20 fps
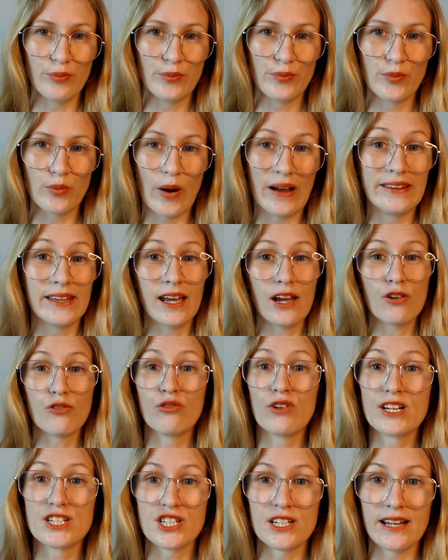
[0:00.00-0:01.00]
where they
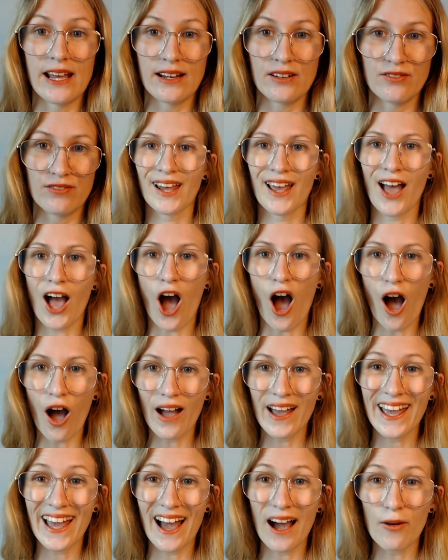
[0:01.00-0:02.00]
originate from.
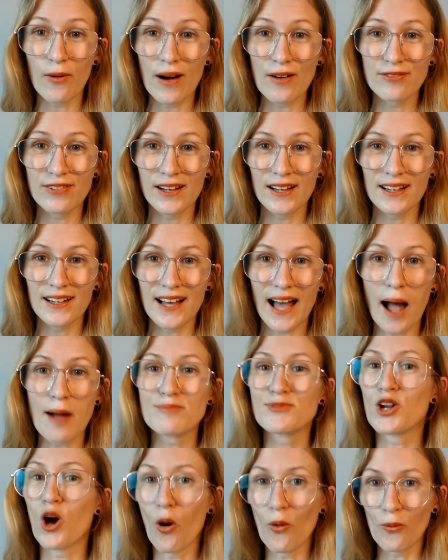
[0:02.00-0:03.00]
I, however, am
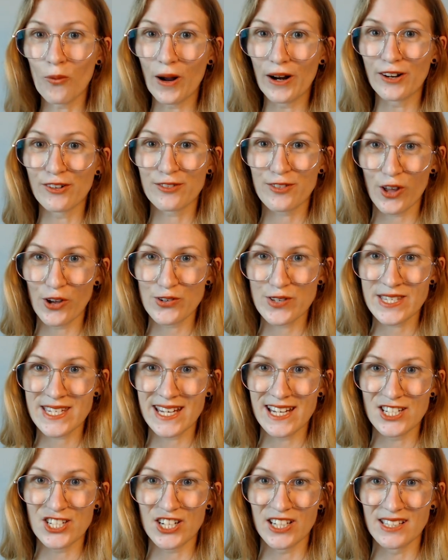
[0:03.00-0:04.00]
not one of those
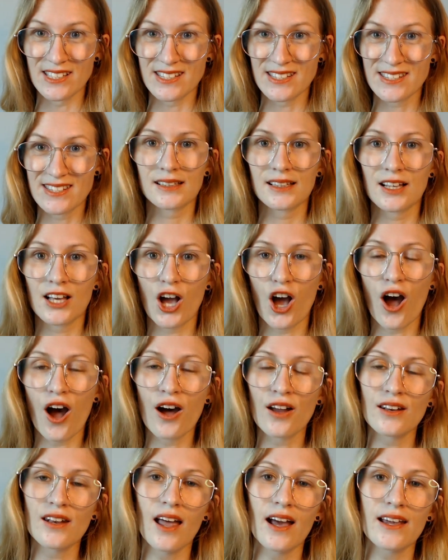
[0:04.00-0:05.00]
teachers.
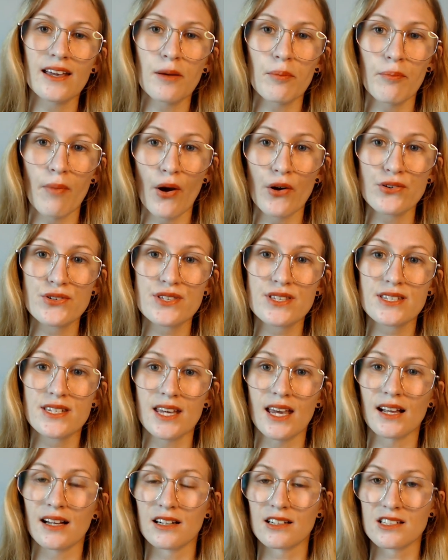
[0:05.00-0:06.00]
Unlike most
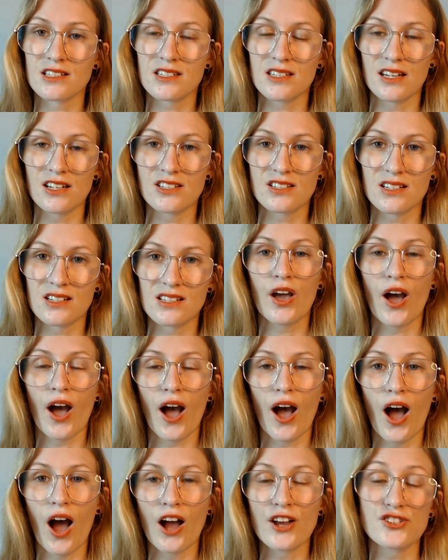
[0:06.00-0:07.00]
English teachers,
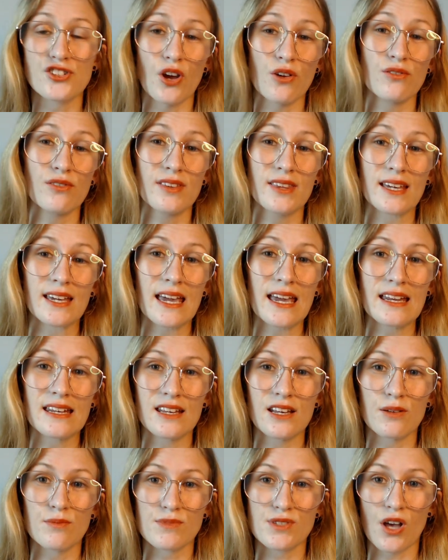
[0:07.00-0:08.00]
I don't think
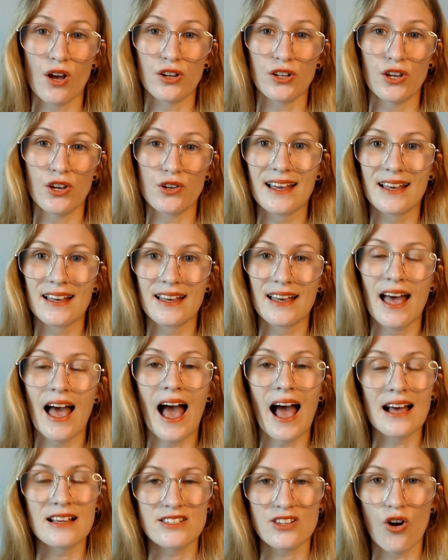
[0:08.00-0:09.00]
idioms are used
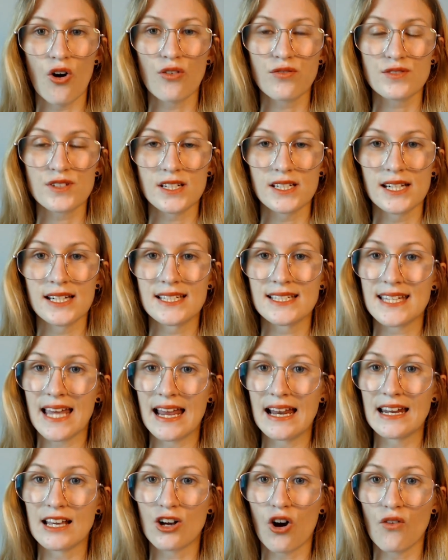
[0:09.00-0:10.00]
as often in
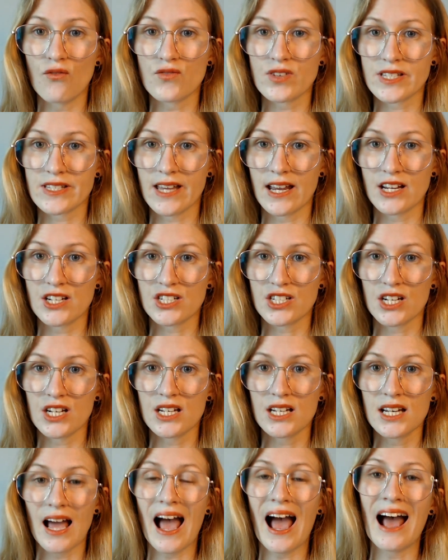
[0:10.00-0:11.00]
daily
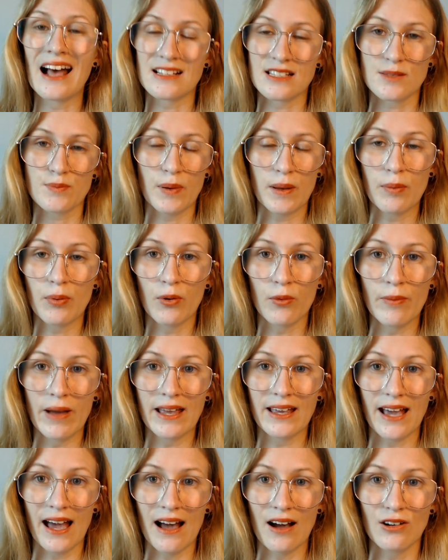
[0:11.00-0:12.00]
conversation as people make
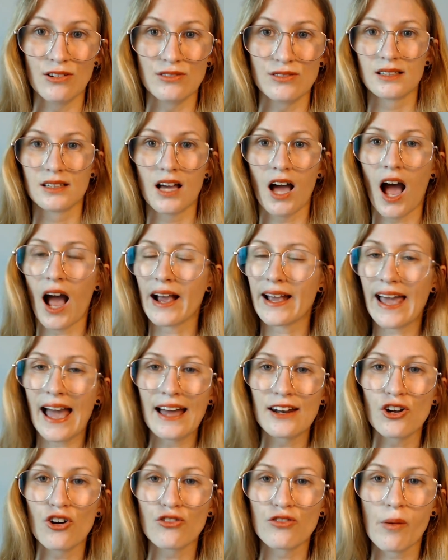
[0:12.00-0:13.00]
out. I
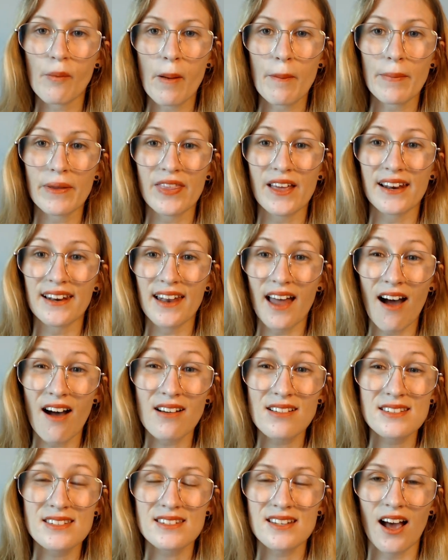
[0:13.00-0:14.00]
cannot remember the
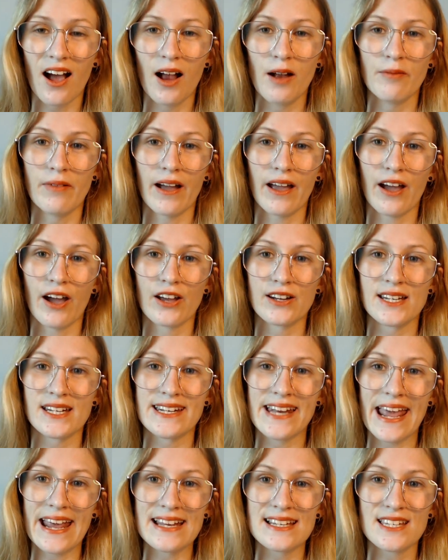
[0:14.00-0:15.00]
last time I heard a
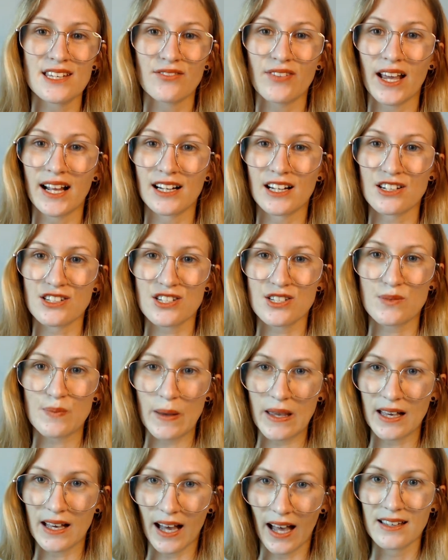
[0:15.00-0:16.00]
native English
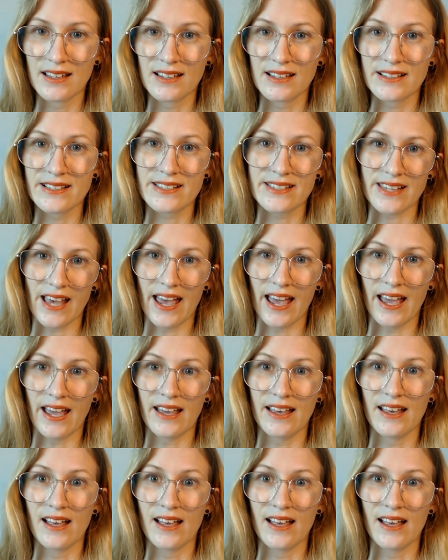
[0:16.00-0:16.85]
speaker say,